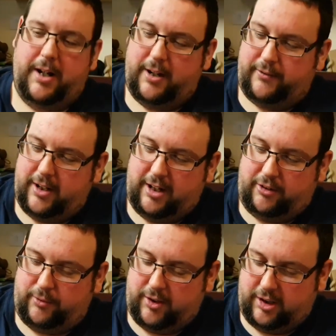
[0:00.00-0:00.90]
been after this
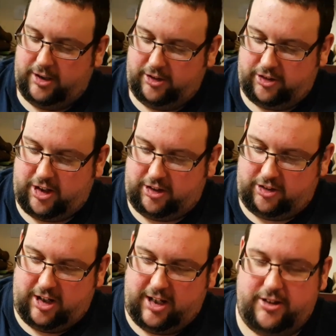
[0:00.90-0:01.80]
for
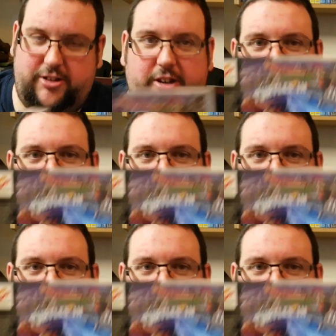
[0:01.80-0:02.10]
6 years.